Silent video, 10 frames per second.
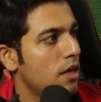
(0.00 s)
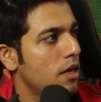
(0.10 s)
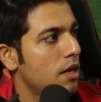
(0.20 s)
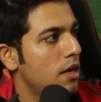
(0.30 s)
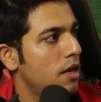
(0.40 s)

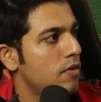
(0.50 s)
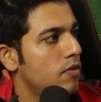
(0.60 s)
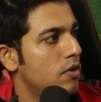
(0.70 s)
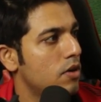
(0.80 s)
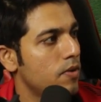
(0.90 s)
And
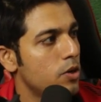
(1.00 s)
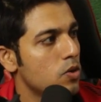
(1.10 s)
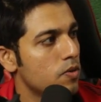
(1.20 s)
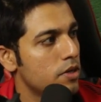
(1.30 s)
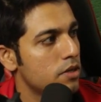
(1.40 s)
what we'll
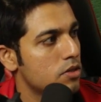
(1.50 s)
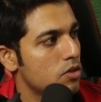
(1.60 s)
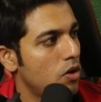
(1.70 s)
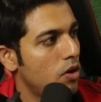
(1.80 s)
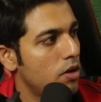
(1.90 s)
do is
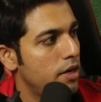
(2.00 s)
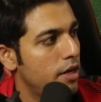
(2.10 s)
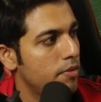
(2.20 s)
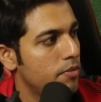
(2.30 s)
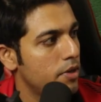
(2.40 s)
on
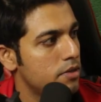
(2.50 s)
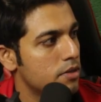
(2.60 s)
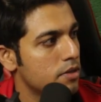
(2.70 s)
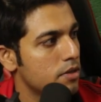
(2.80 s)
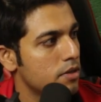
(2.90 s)
damage,
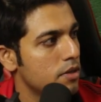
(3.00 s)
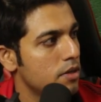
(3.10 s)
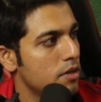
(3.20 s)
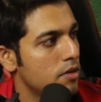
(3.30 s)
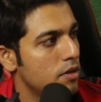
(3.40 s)

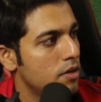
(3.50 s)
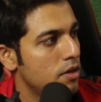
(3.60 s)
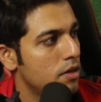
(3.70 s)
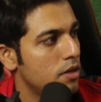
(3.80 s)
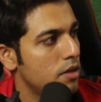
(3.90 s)

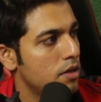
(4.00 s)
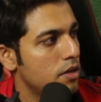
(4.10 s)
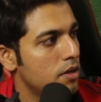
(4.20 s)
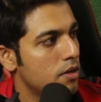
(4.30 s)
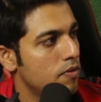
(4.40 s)

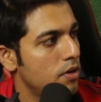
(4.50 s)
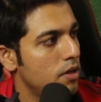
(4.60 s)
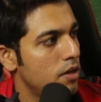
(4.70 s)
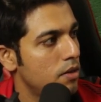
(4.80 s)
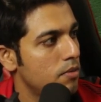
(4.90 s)
we'll
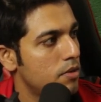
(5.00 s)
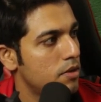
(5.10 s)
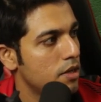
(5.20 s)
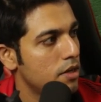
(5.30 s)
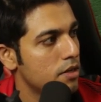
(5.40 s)

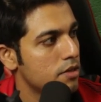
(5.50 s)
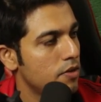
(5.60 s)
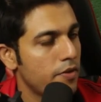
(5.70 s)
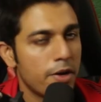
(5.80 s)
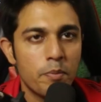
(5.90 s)
trigger this
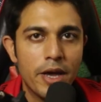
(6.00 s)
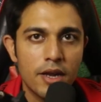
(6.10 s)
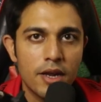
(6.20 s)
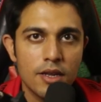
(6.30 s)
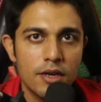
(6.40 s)
event
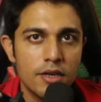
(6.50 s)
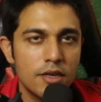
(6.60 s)
barrel hit,